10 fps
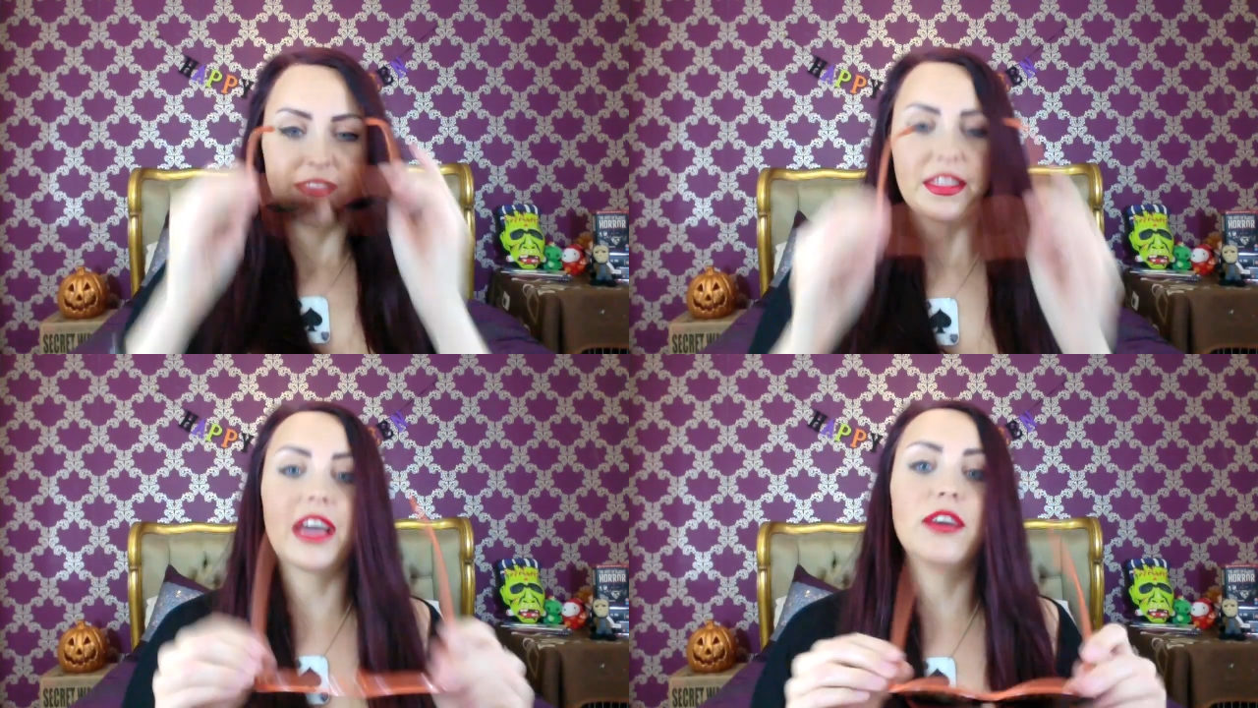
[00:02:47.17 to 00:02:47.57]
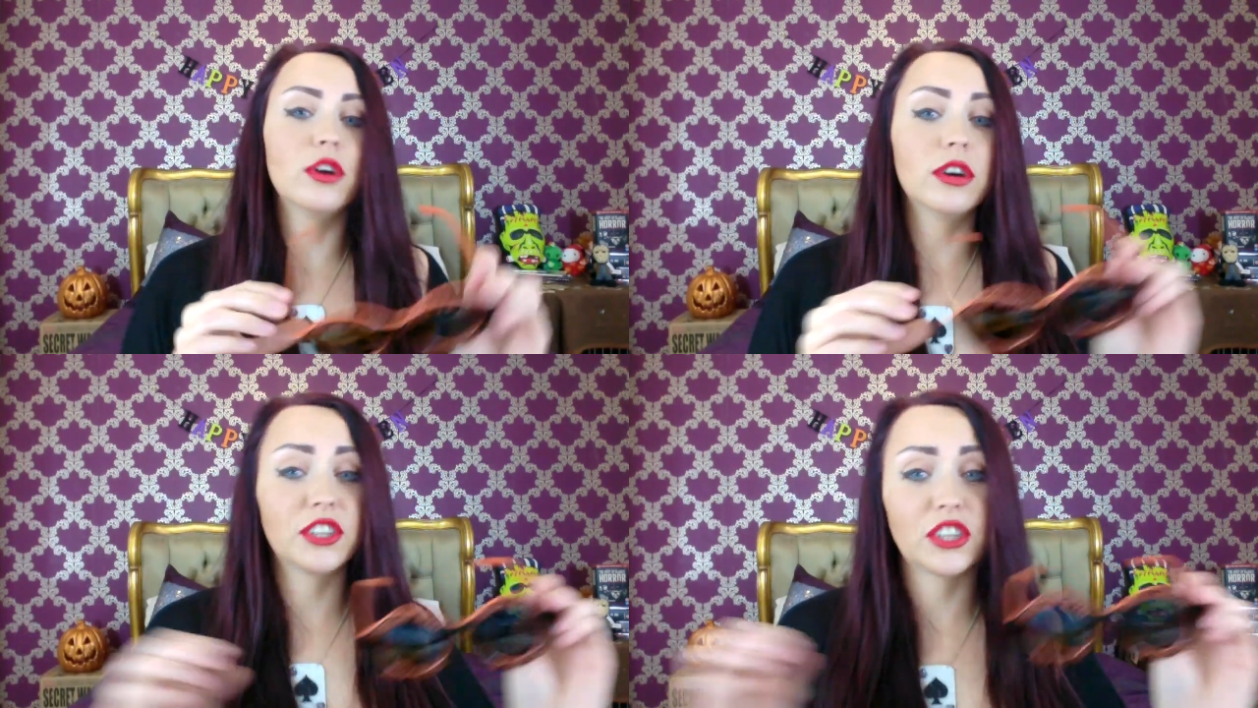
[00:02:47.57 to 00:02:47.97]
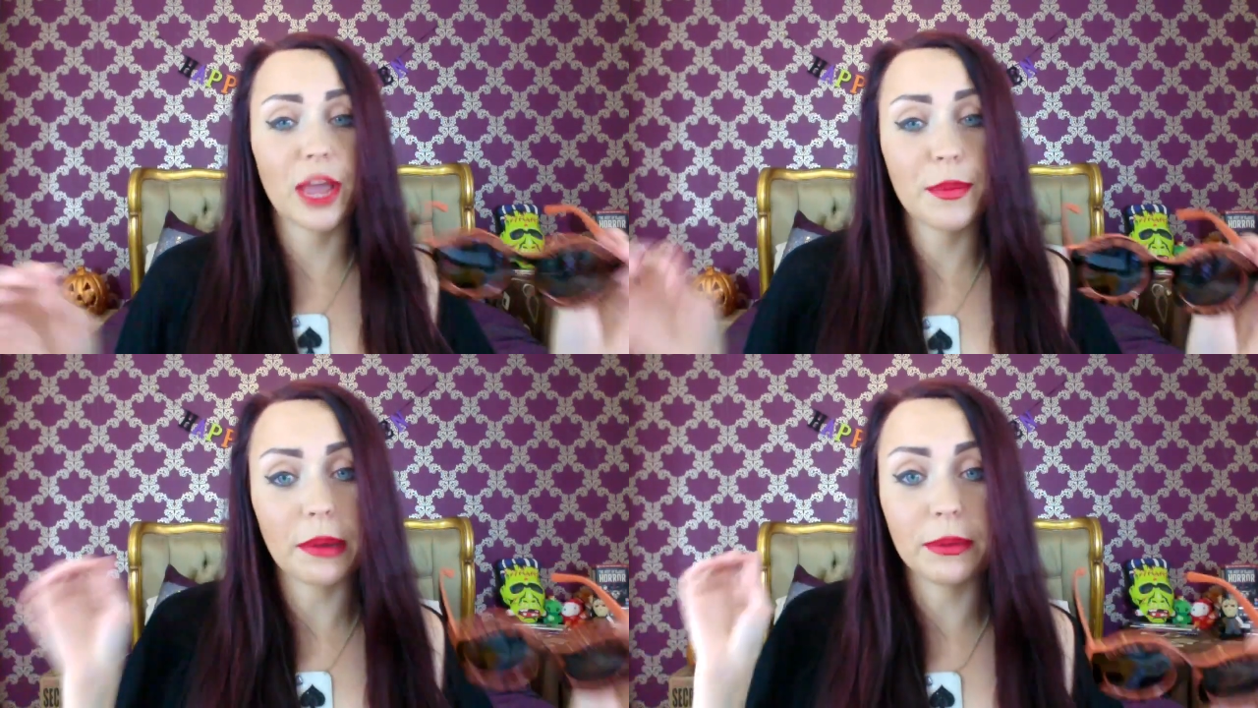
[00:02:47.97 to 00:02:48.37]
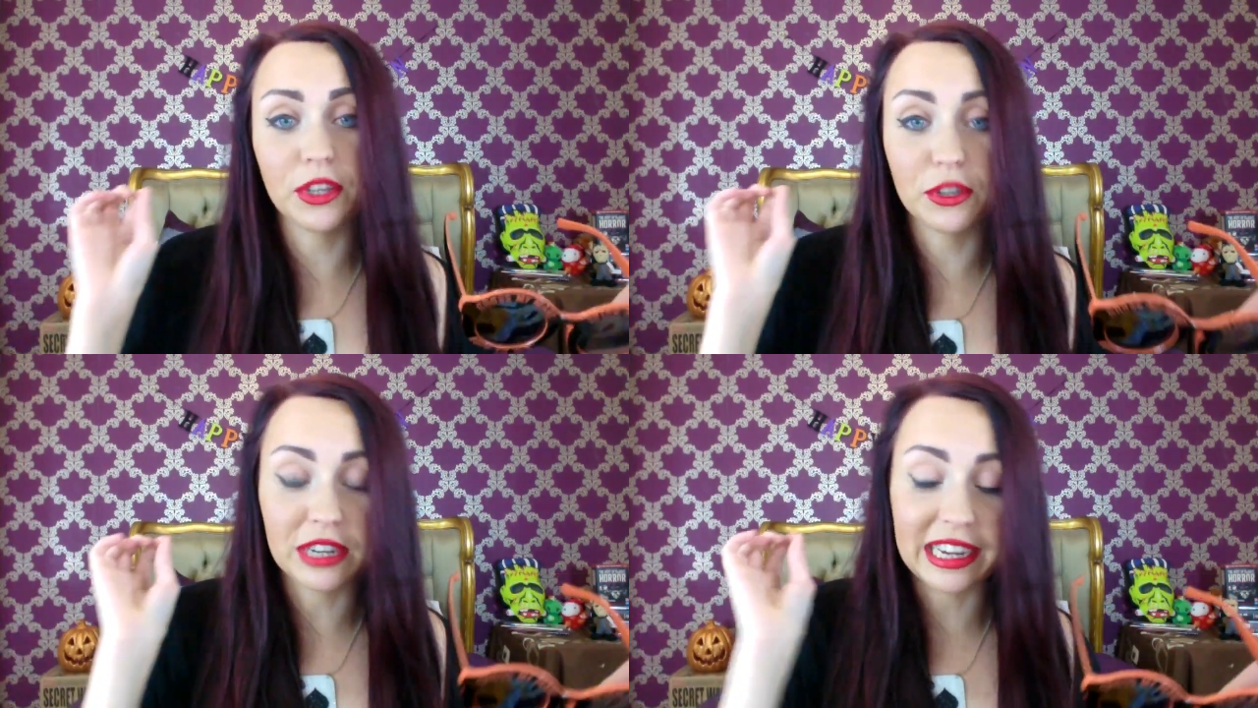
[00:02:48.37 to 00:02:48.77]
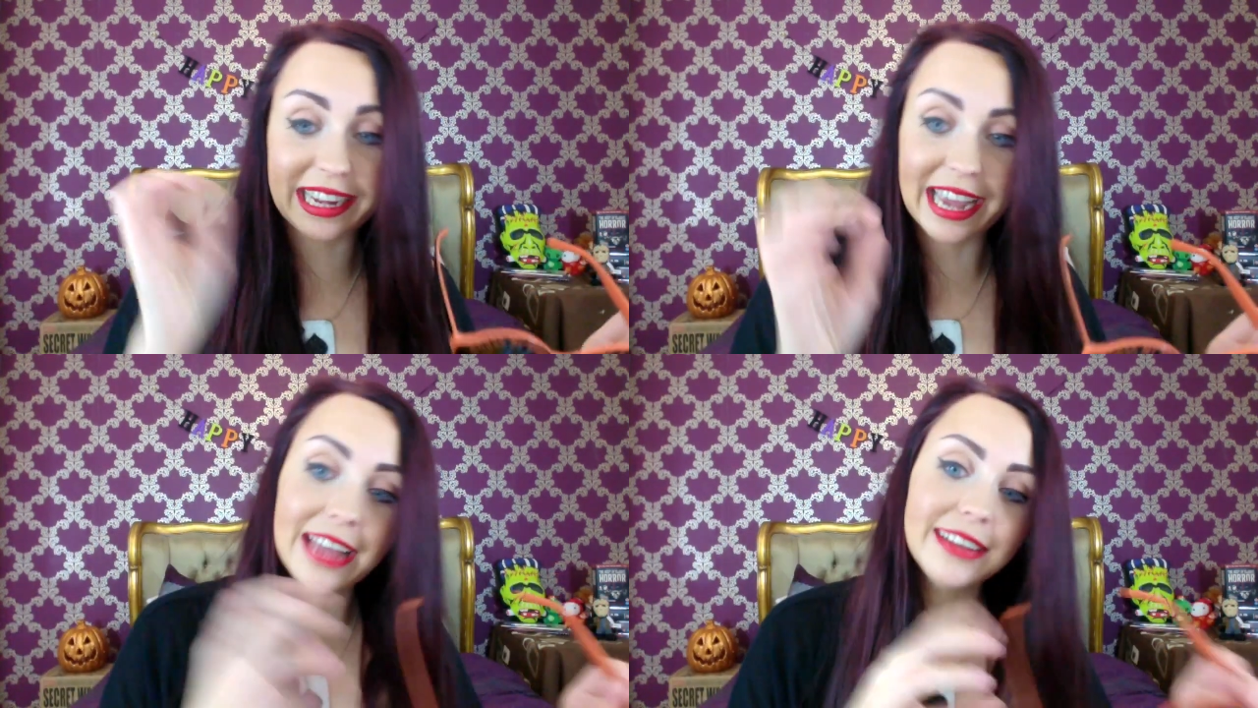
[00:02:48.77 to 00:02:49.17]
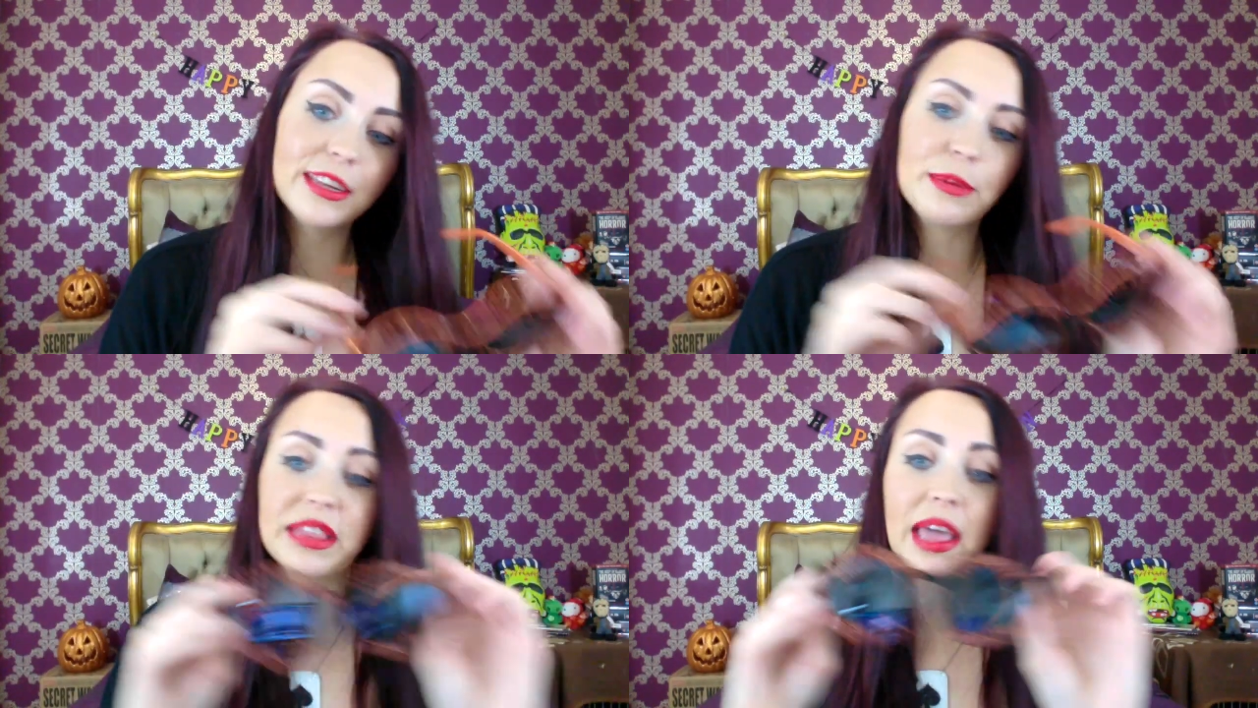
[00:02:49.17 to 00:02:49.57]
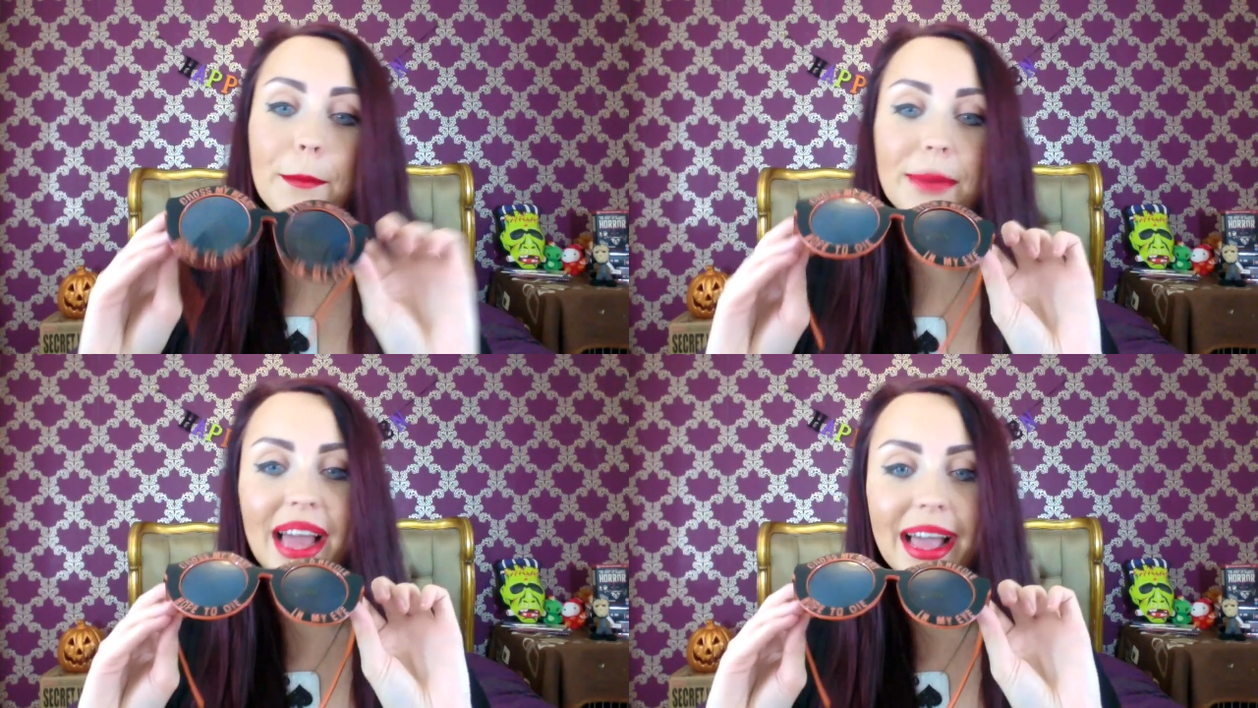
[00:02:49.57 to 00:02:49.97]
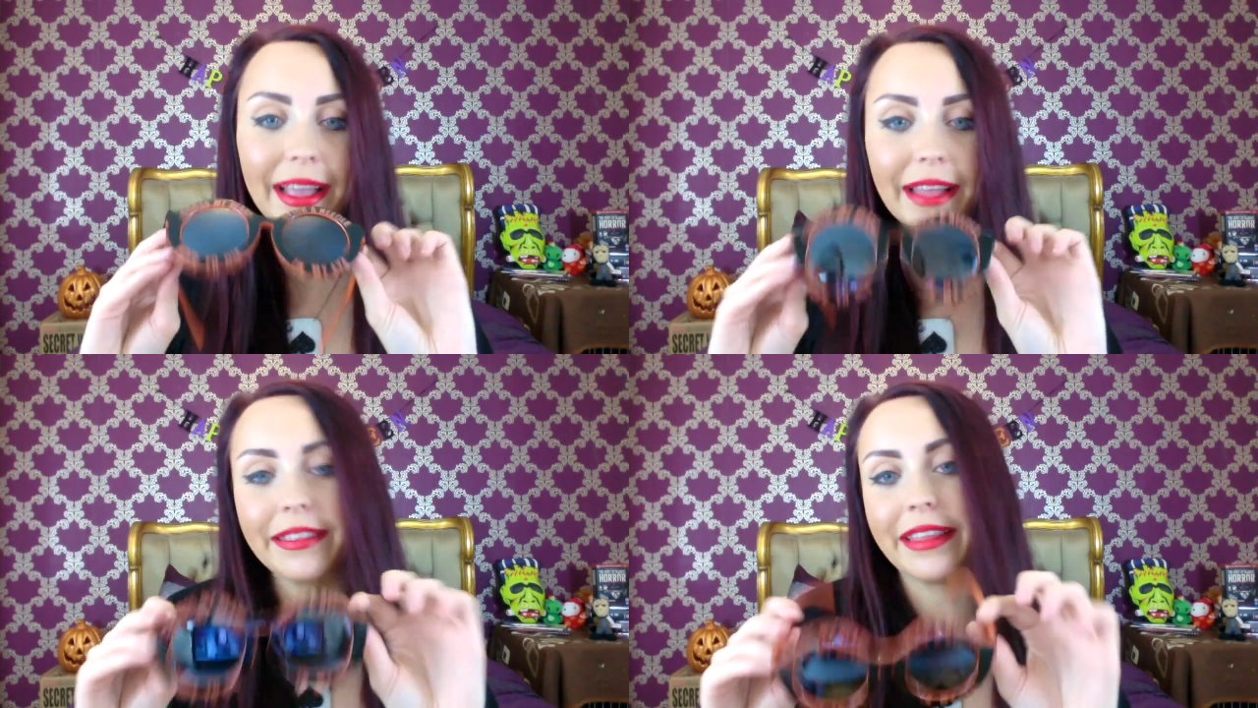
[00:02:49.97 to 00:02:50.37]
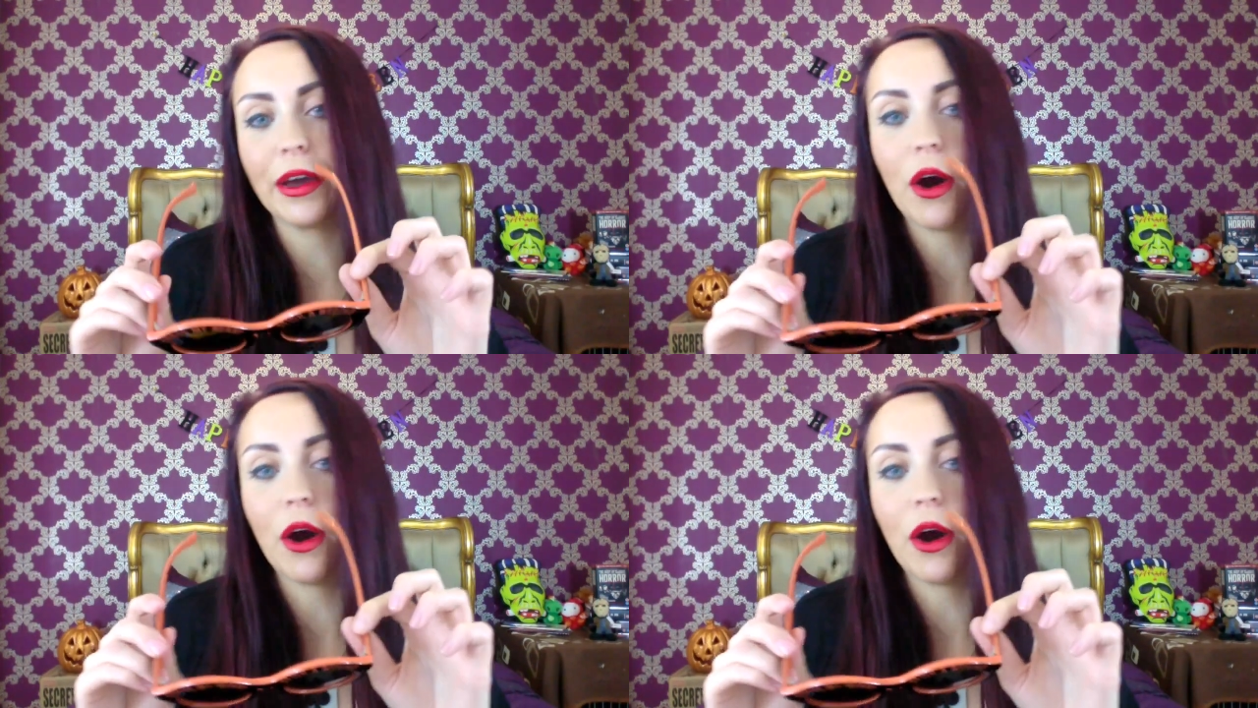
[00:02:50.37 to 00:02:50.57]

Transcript: They are not a shape I would usually get, but they are black and they are